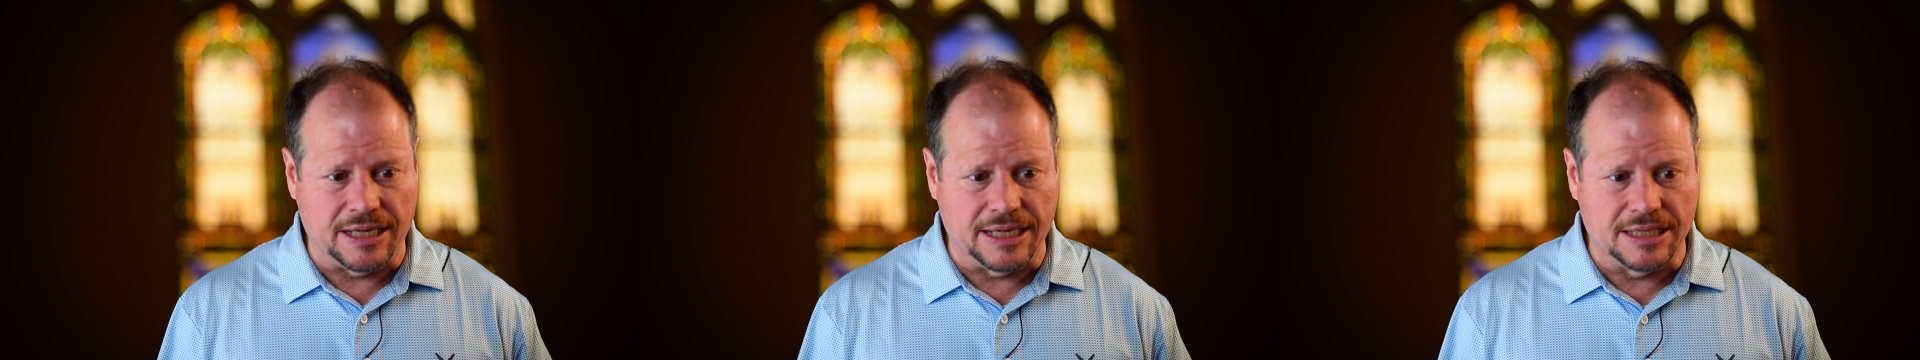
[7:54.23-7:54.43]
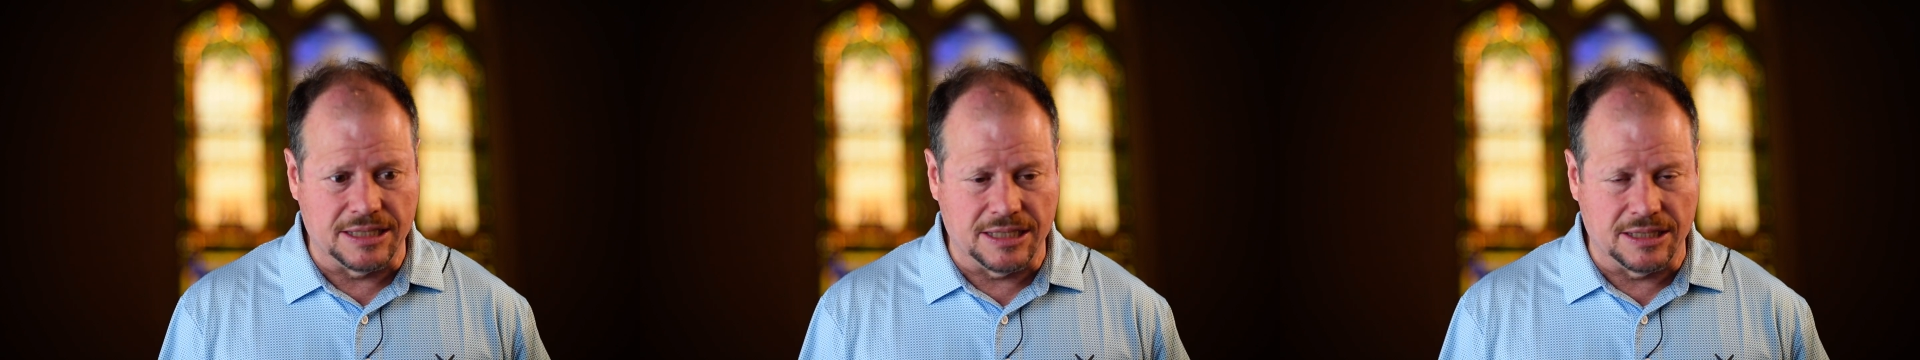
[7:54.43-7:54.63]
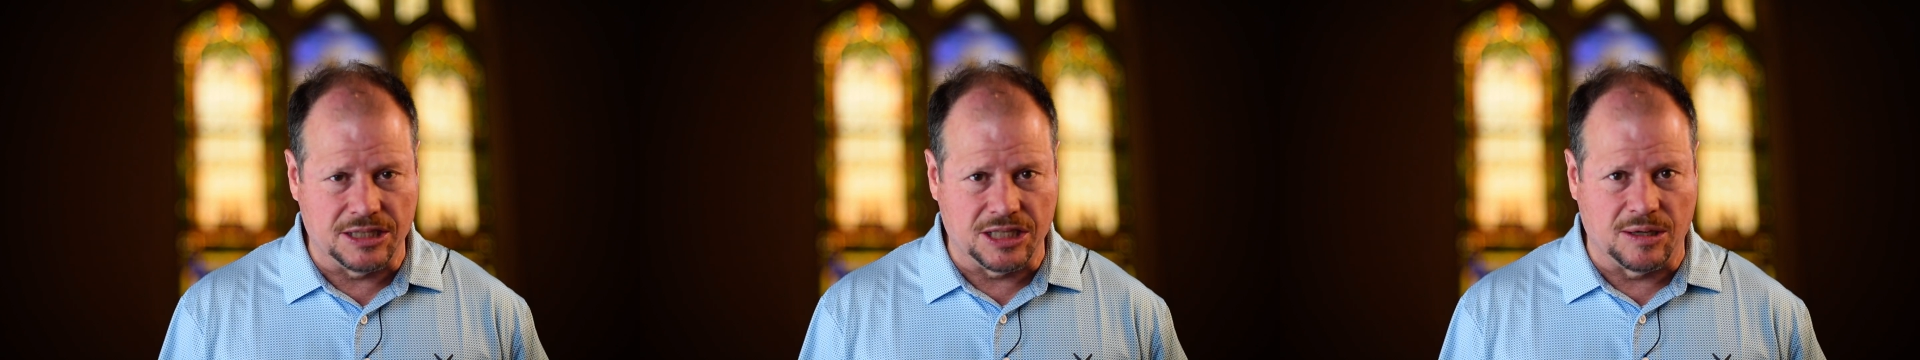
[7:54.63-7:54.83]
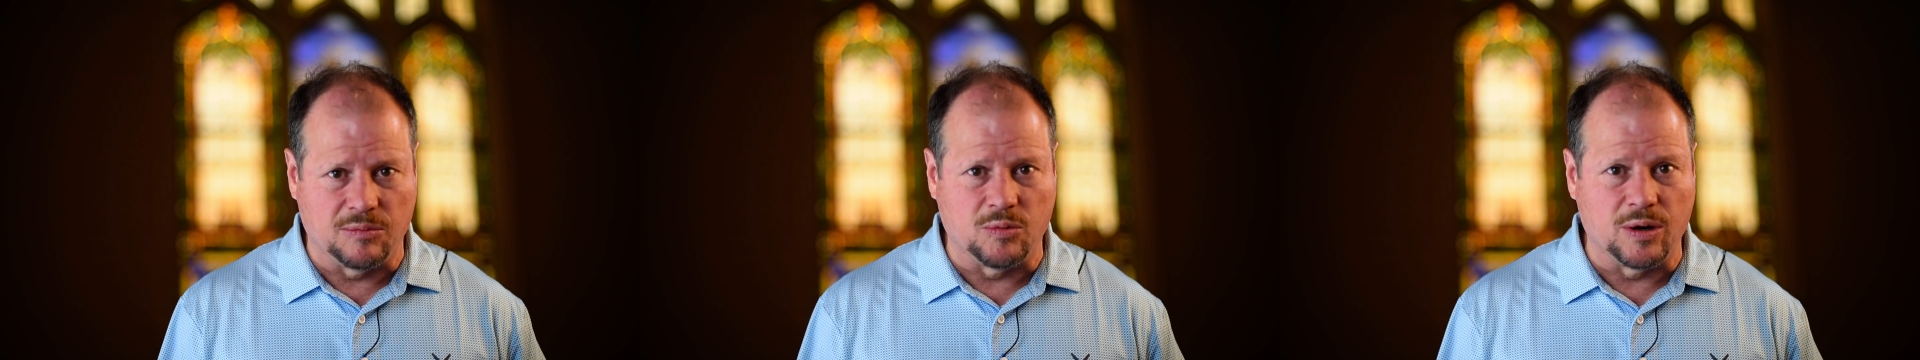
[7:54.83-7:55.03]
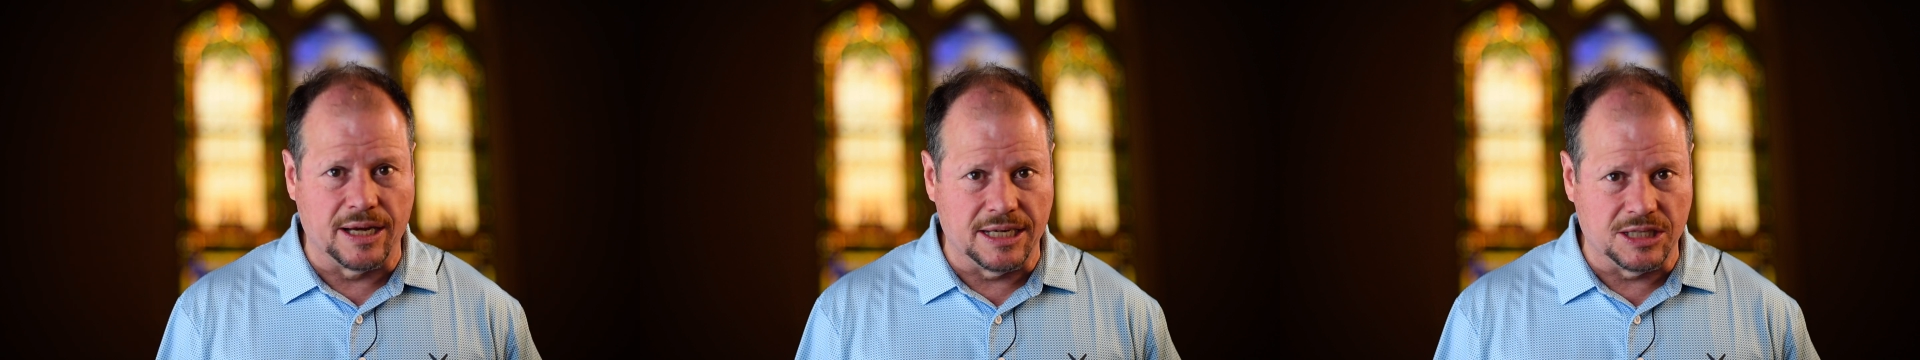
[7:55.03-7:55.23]
is in some
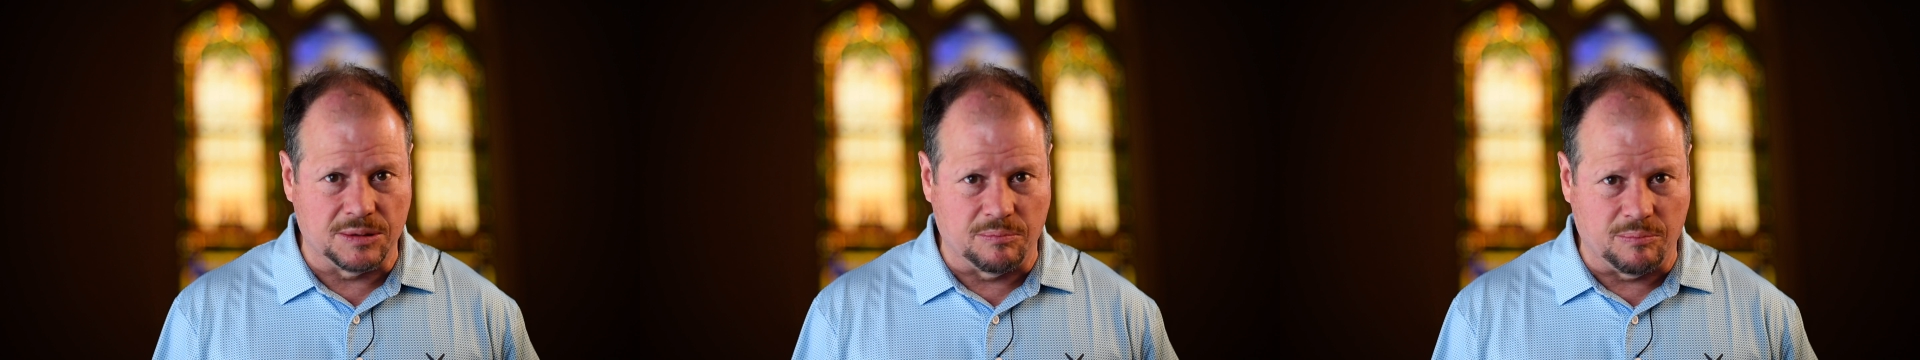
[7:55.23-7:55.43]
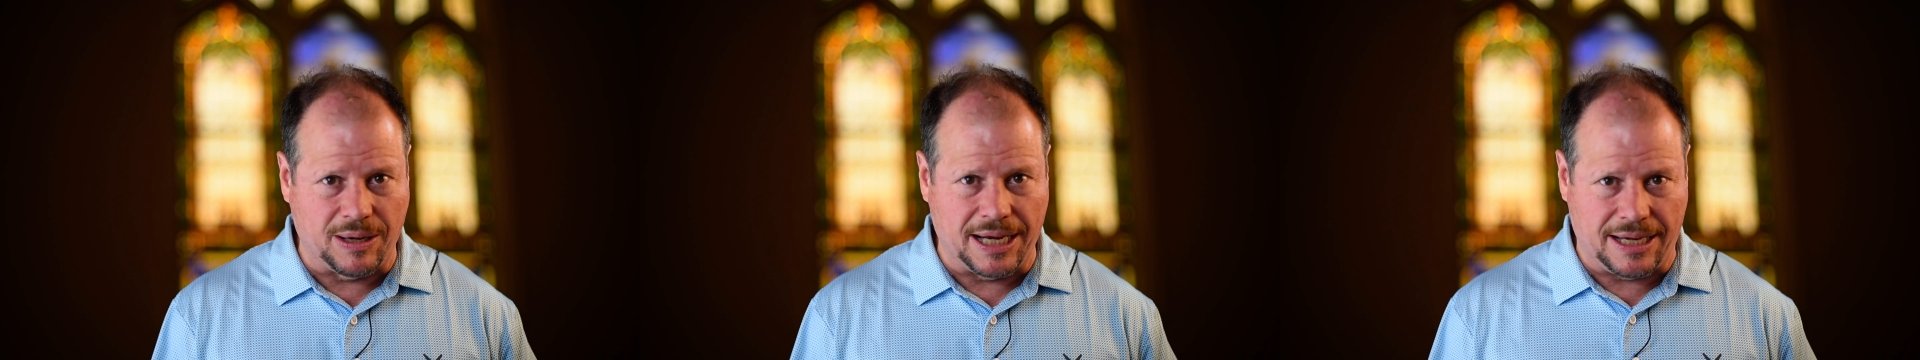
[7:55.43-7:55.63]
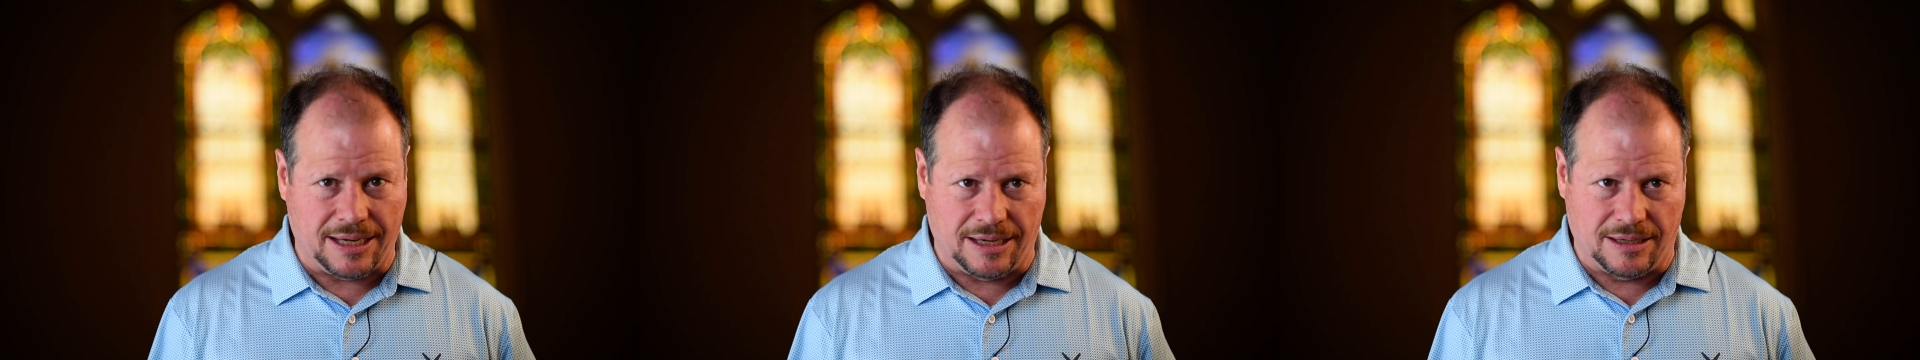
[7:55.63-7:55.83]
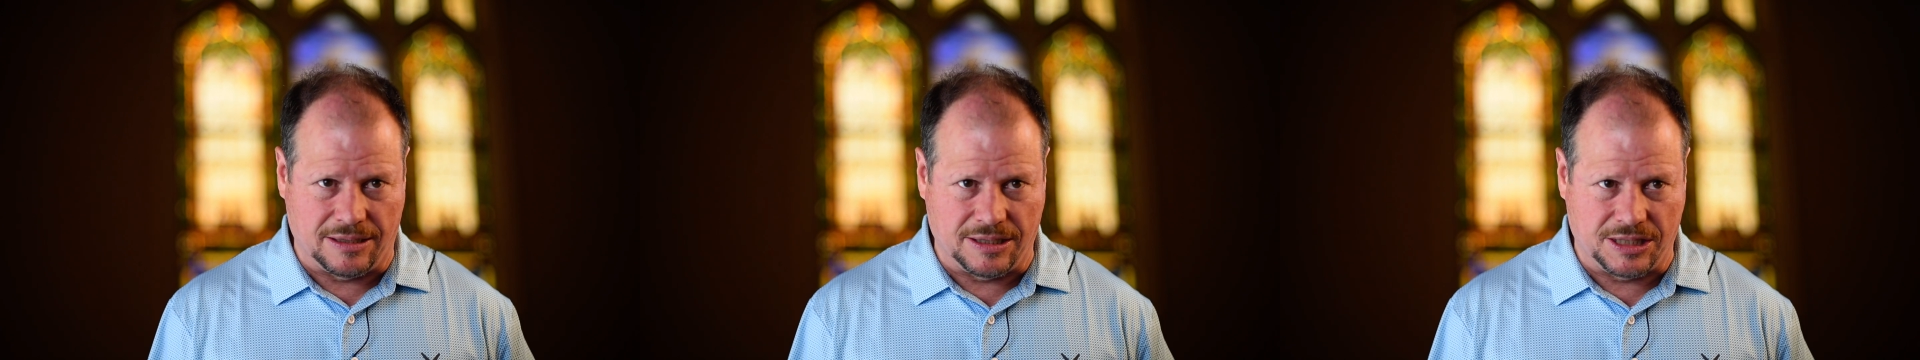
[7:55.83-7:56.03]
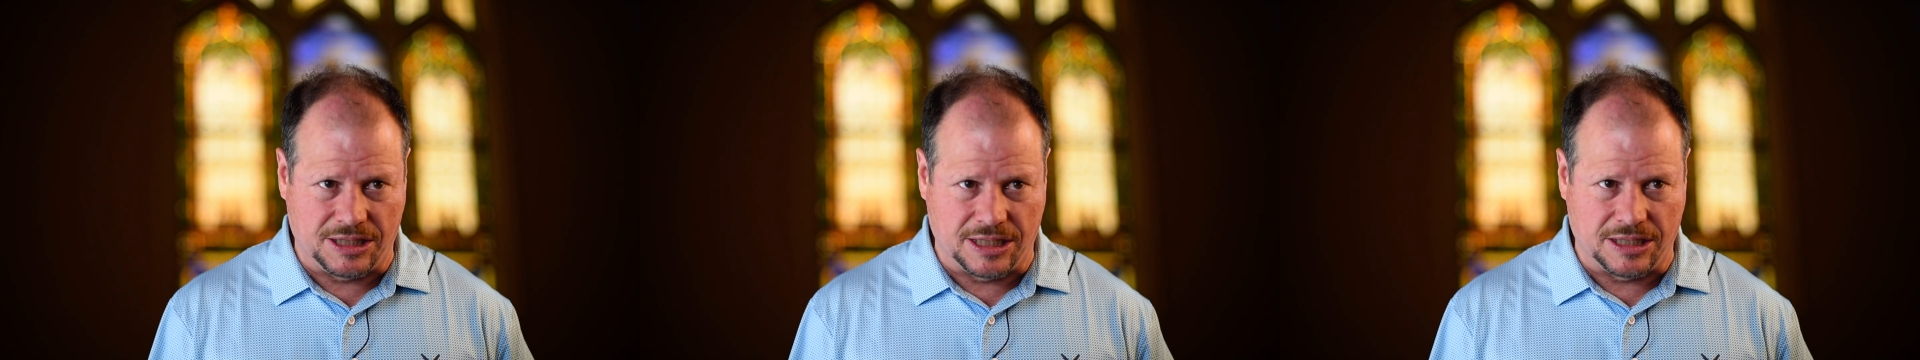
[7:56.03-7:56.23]
ways making a
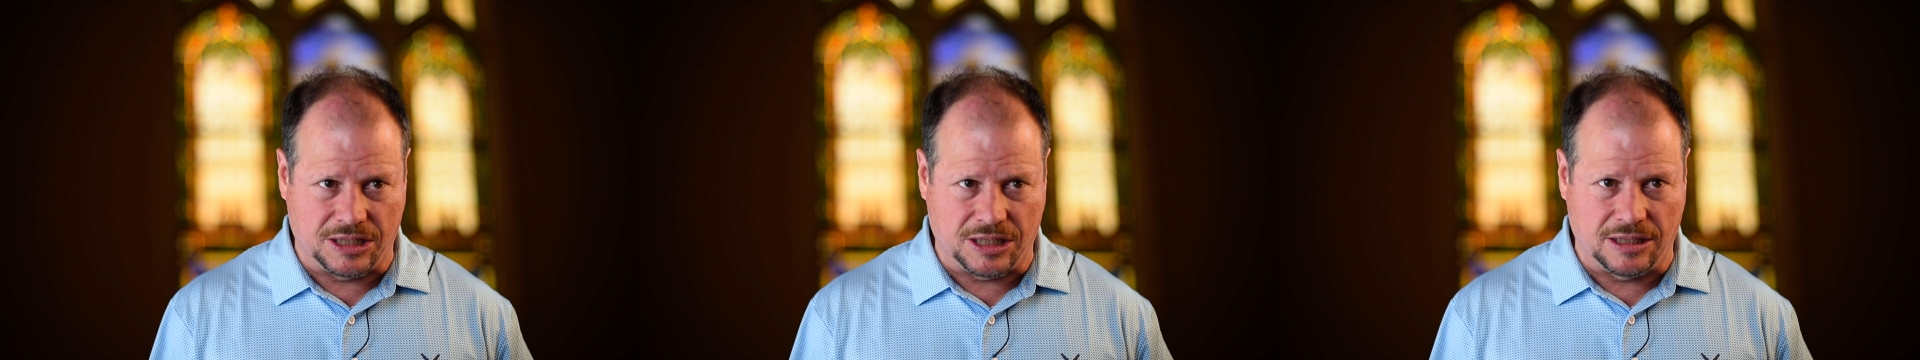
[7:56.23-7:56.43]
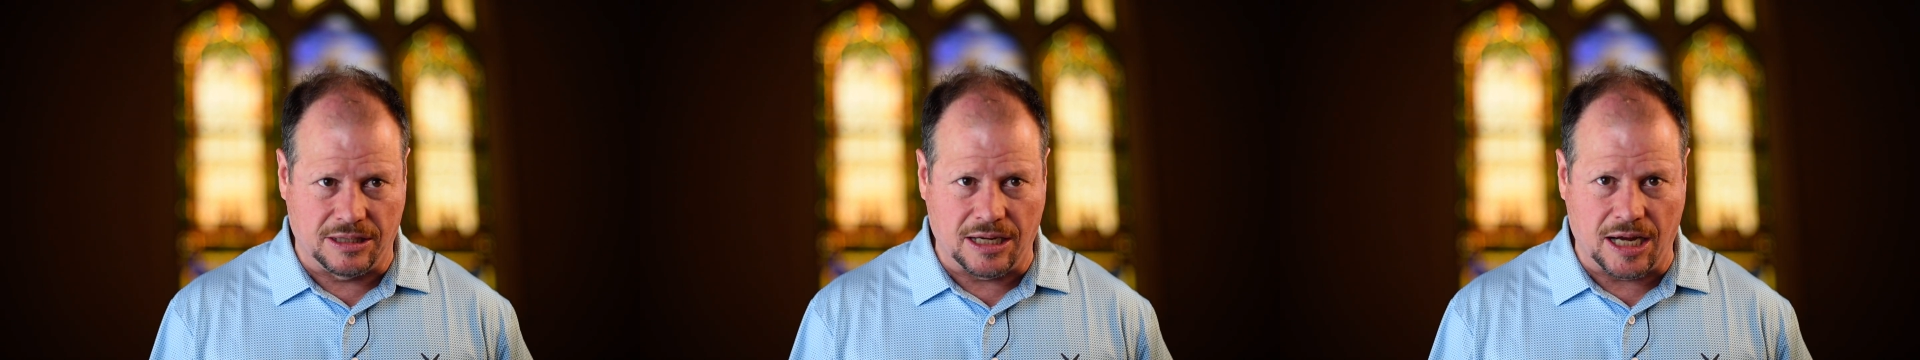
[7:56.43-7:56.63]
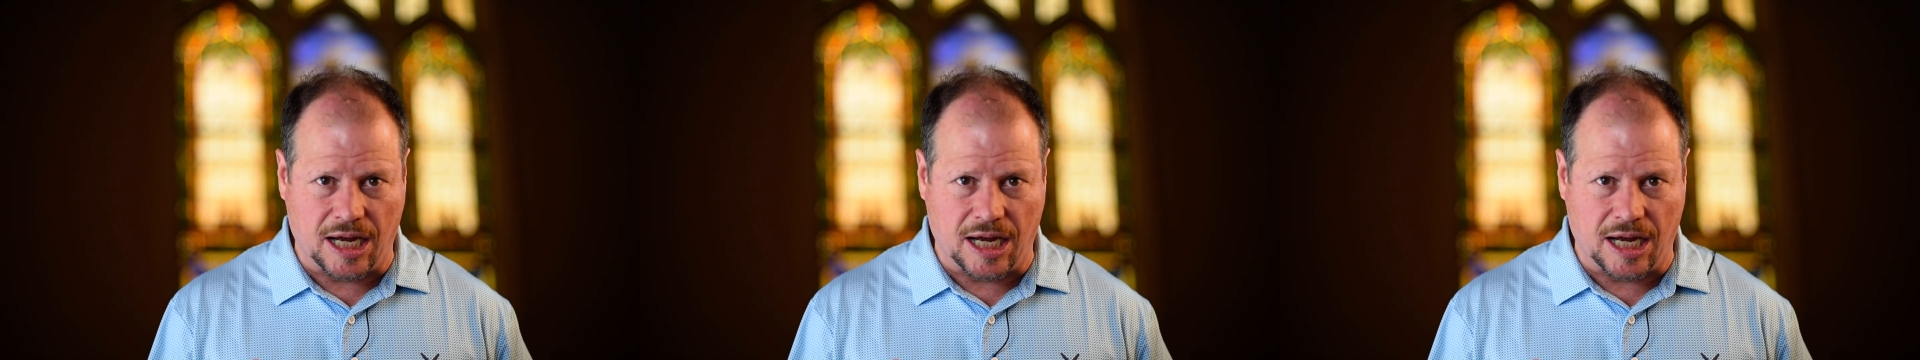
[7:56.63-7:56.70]
decision.